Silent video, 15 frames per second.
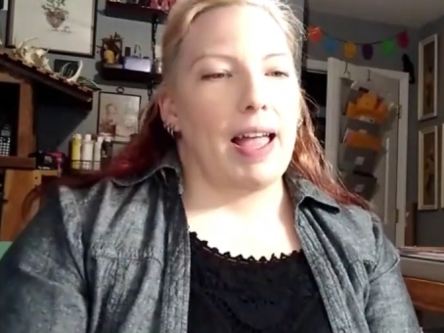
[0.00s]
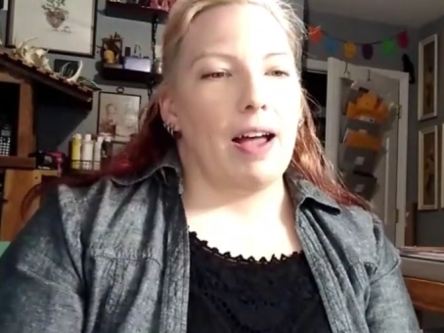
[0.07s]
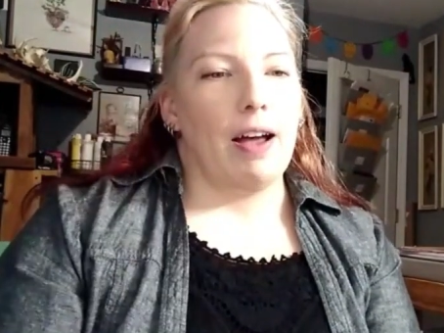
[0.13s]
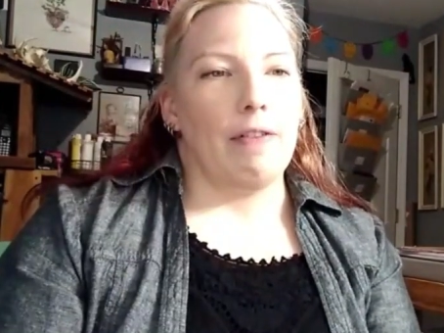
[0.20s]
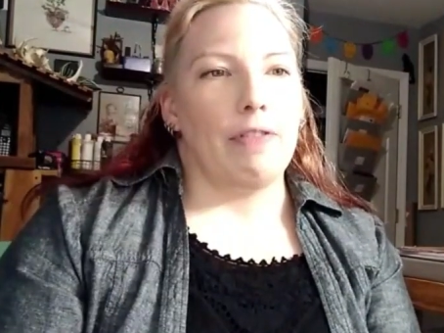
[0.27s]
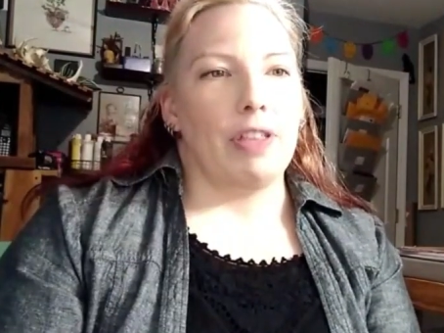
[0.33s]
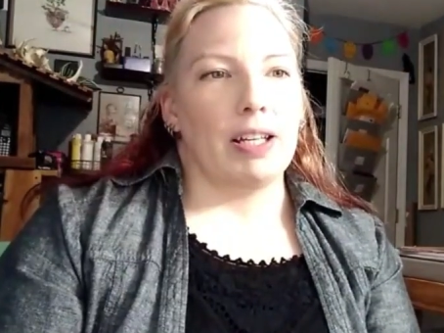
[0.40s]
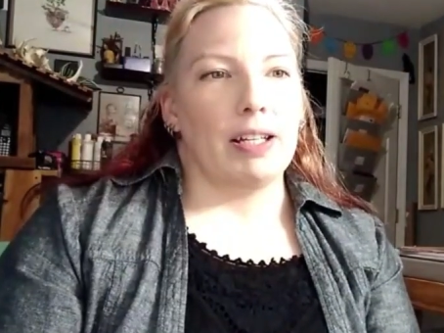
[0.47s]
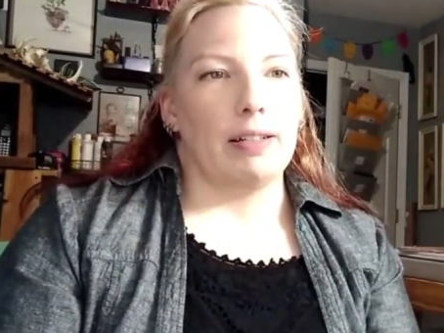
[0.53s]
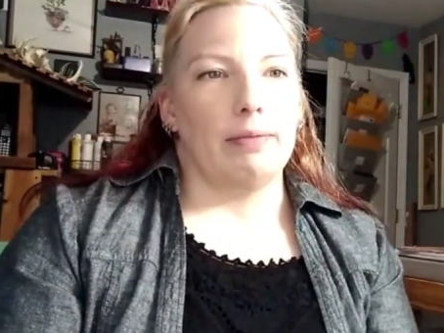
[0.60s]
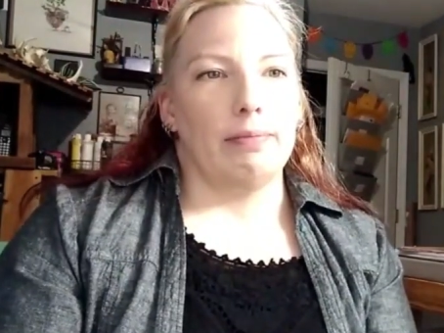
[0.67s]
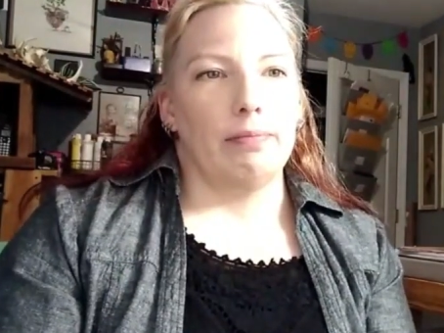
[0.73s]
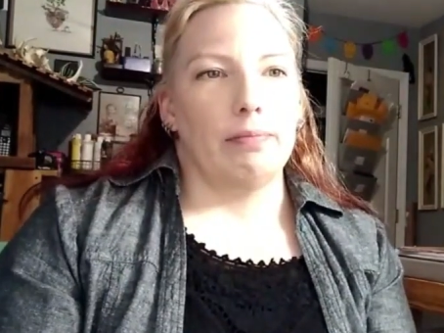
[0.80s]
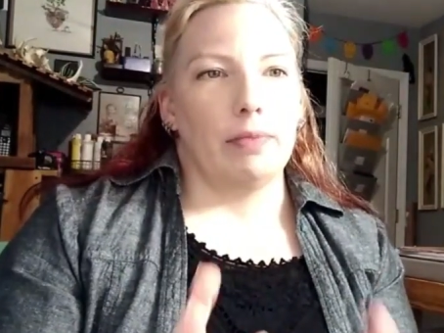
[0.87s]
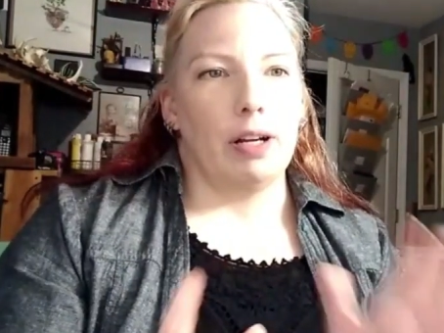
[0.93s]
of
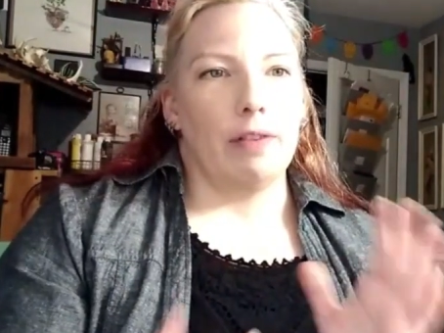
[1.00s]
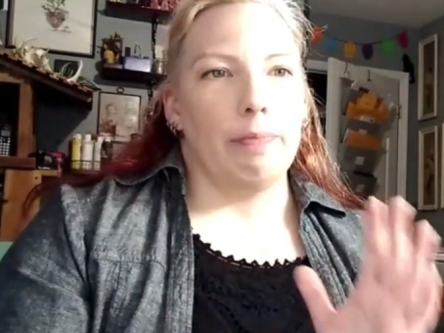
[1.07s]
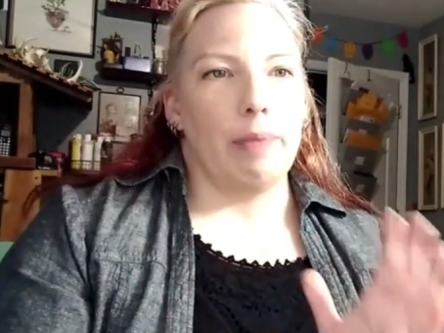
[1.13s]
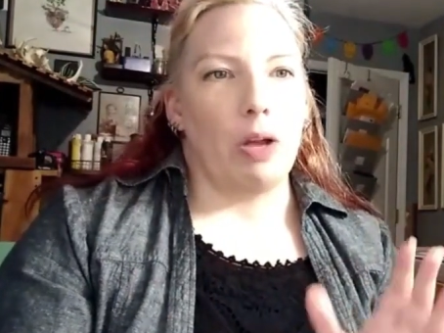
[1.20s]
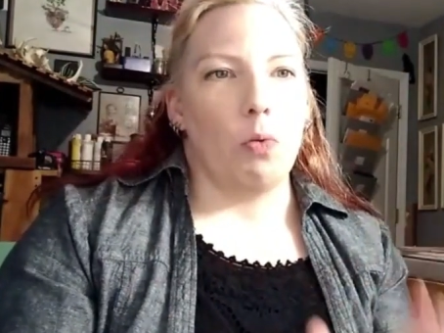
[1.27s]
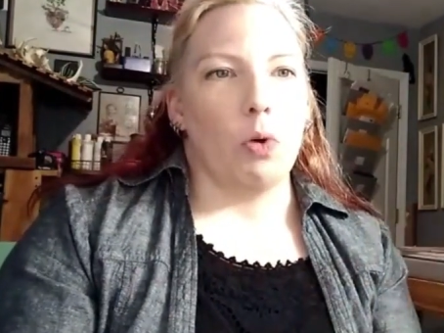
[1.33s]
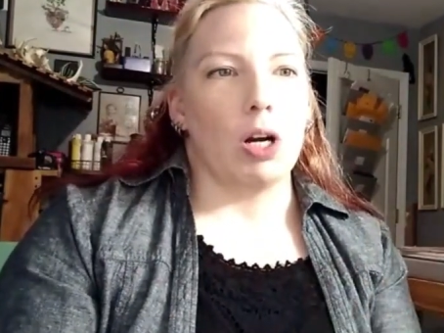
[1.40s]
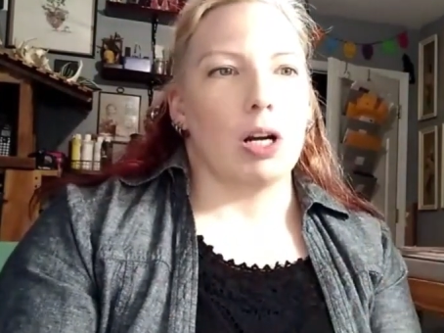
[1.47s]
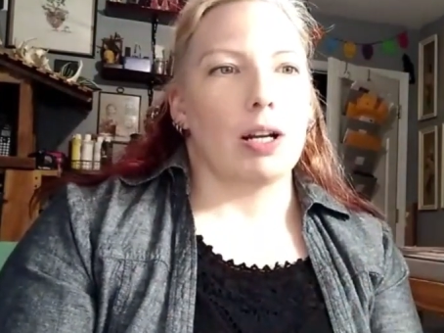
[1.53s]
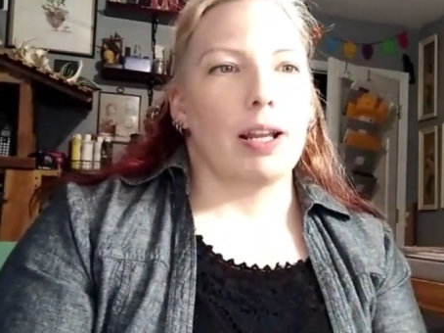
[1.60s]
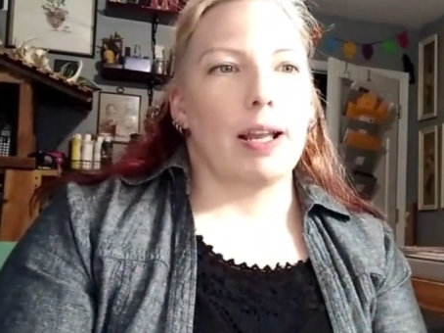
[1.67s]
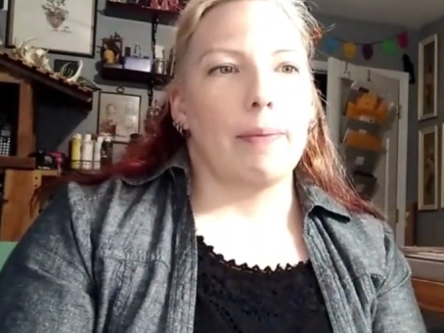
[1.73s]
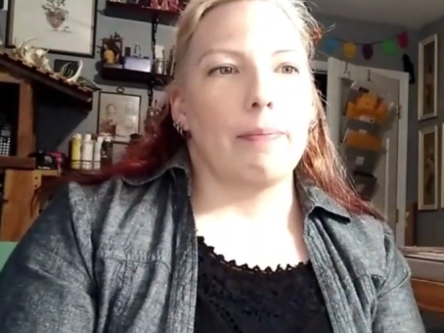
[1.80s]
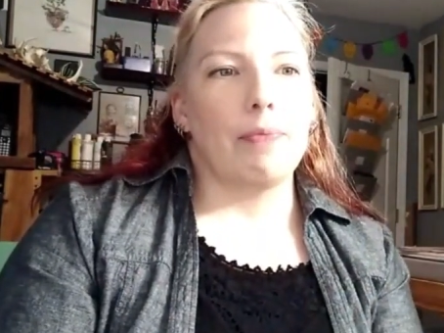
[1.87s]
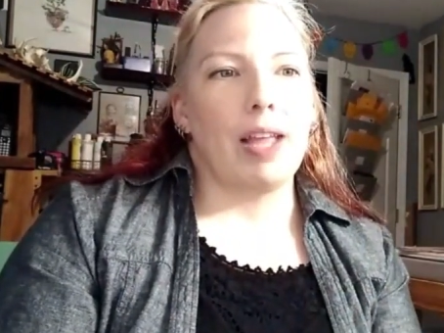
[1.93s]
my work?
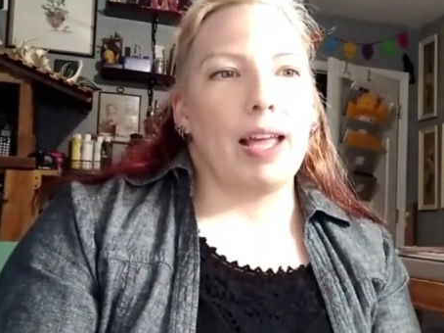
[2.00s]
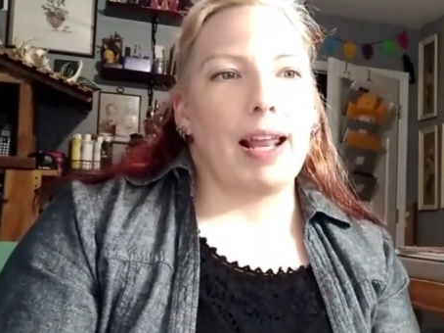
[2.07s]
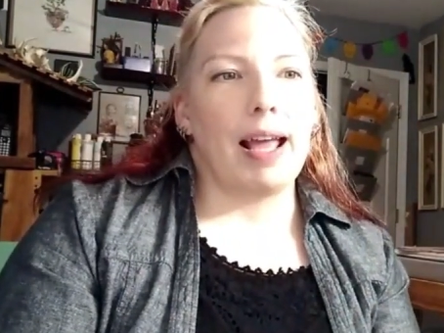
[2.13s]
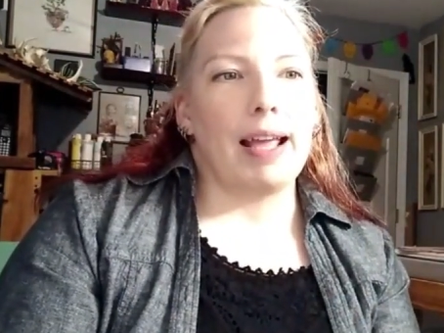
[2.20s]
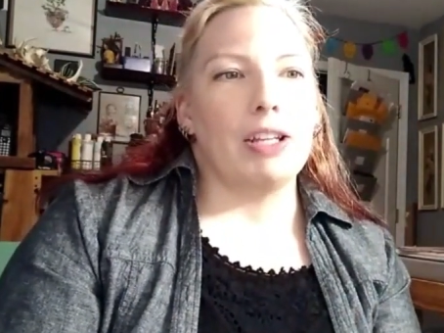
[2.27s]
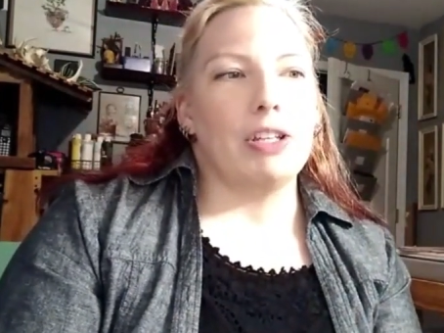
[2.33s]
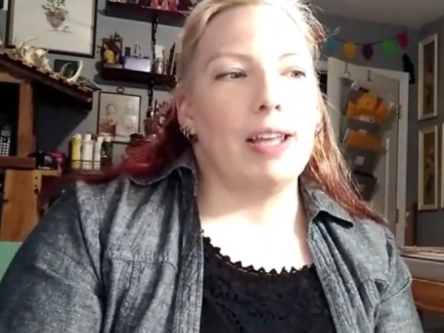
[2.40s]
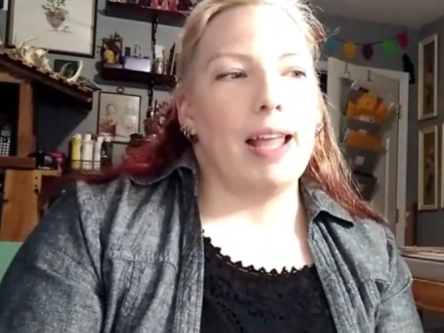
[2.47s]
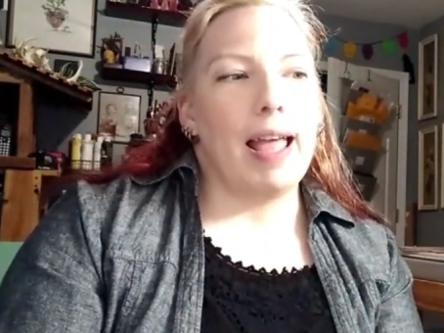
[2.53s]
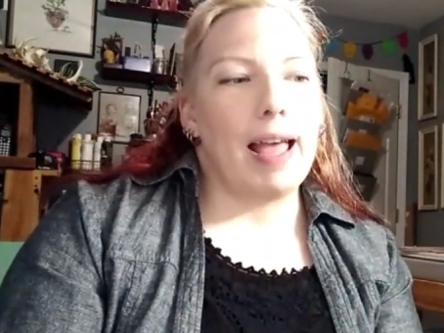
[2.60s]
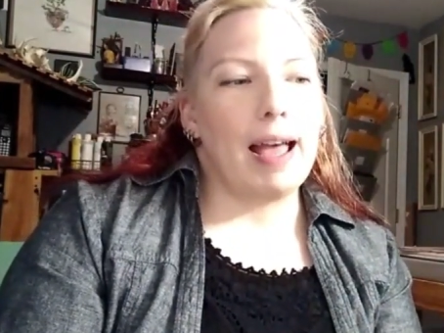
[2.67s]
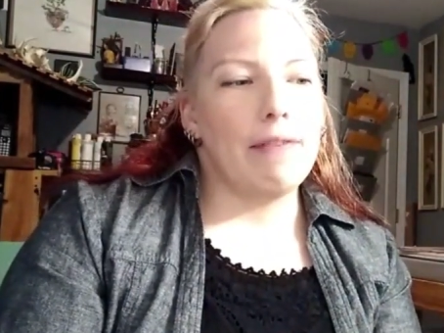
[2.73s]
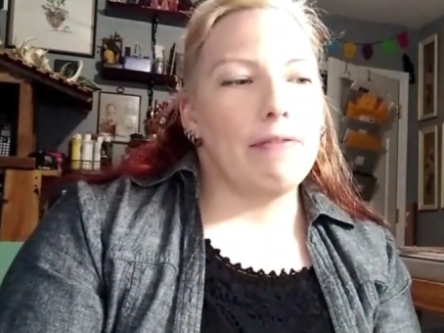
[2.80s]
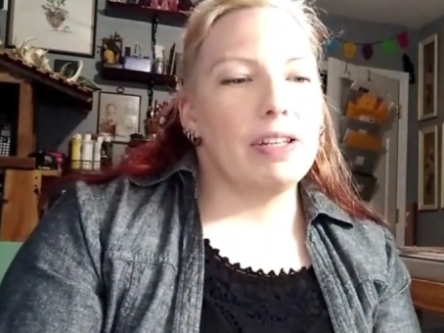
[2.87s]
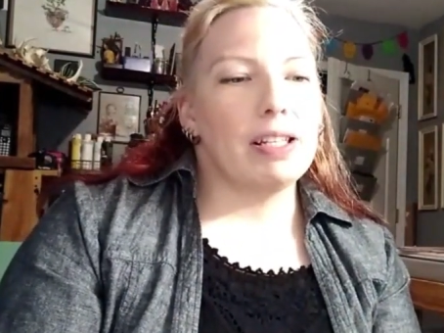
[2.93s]
And I
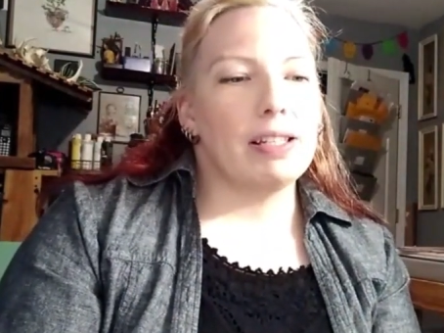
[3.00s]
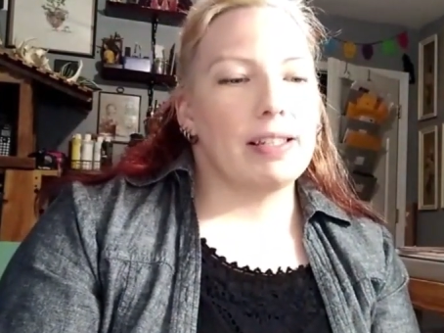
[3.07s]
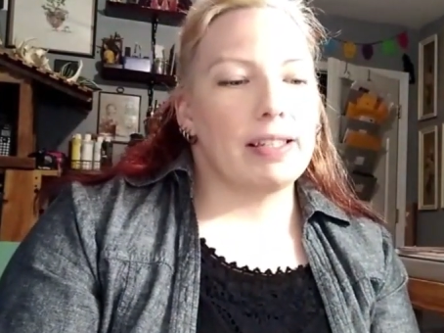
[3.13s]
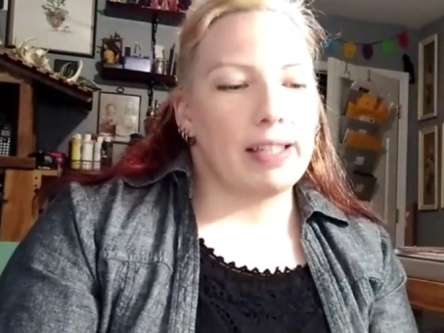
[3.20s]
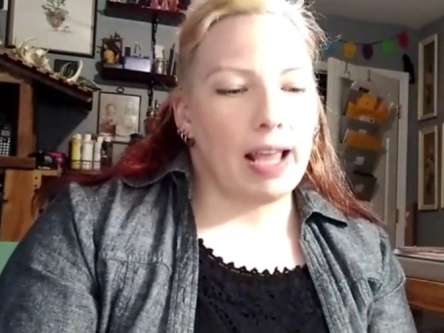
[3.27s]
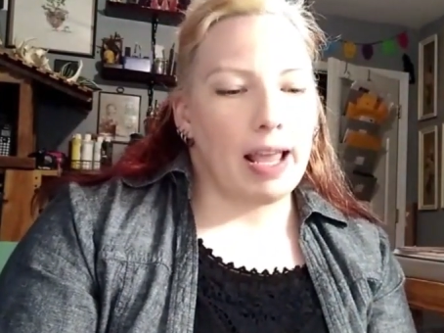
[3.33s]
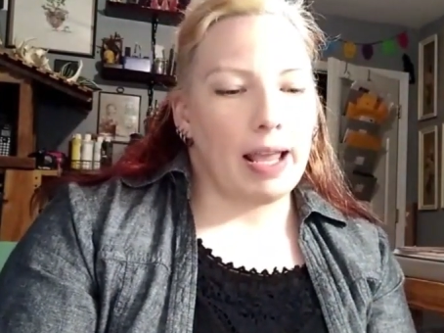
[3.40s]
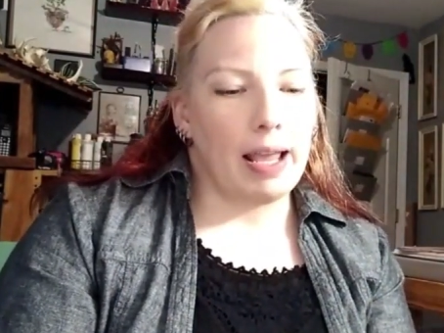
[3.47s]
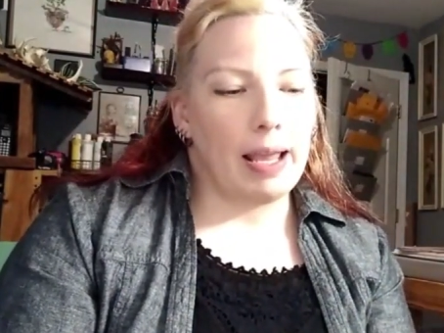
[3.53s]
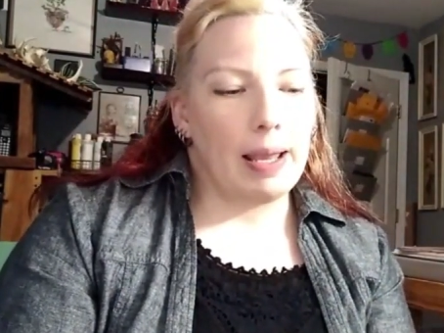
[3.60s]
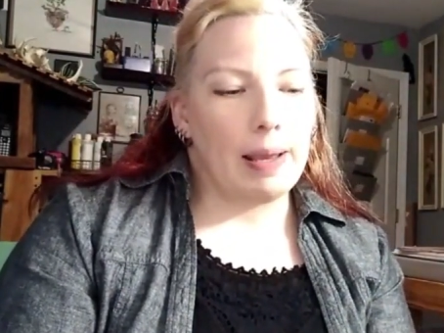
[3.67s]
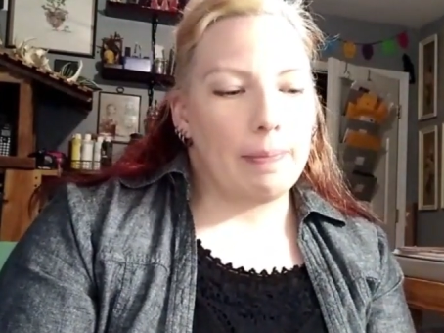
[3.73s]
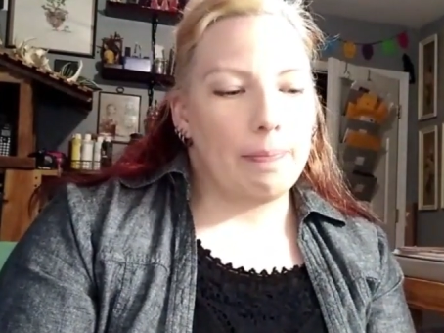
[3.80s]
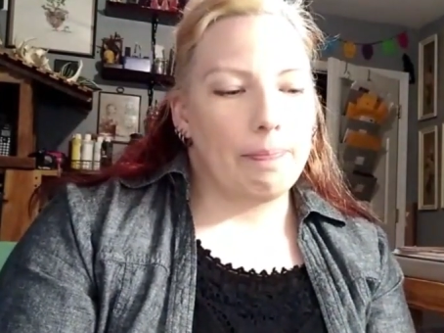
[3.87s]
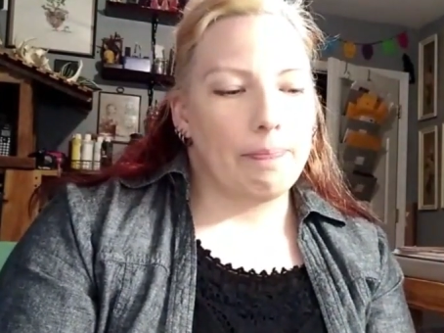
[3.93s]
have to say